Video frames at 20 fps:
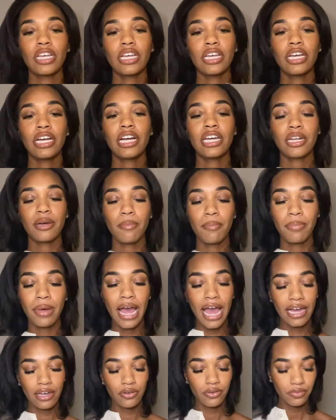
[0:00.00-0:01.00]
and a
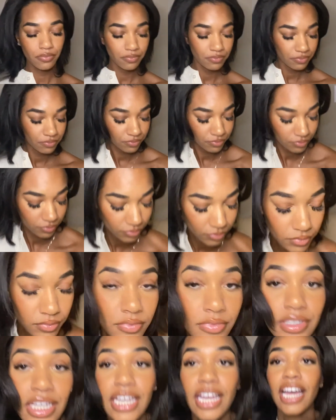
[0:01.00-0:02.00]
back,
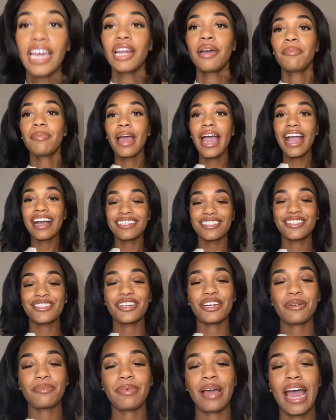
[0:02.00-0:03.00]
back
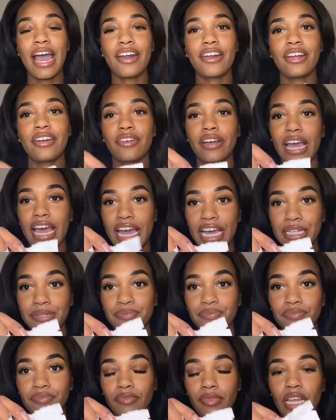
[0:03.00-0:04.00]
skirt pattern, okay?
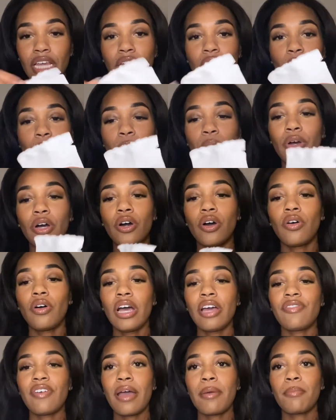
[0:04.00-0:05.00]
Well,
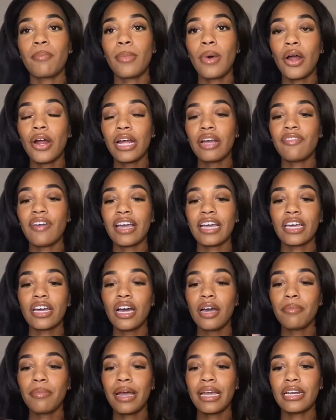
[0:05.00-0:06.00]
if I
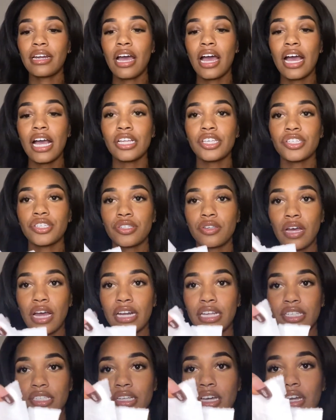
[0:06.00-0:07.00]
cut my notch, so I
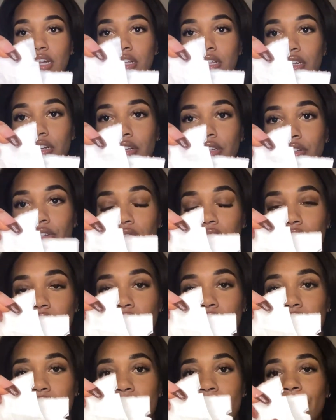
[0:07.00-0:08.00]
just cut it
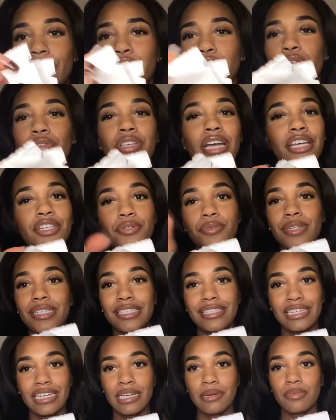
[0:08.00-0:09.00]
out, and usually I do a
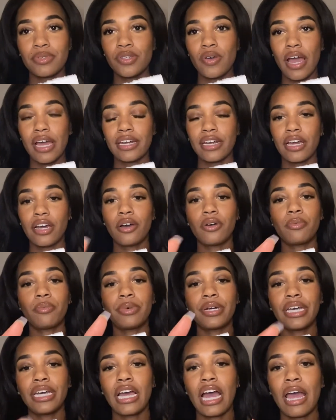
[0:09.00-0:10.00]
snip, so I know,
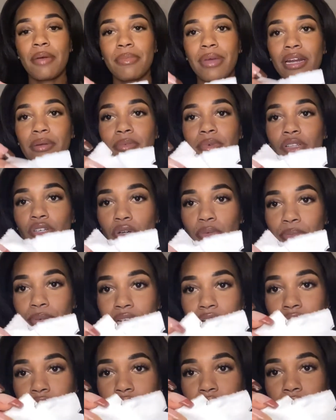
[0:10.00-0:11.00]
but I made them a little
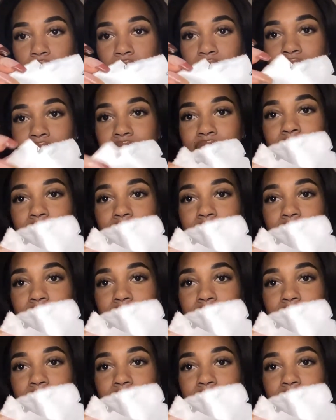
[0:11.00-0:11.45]
bigger so you guys could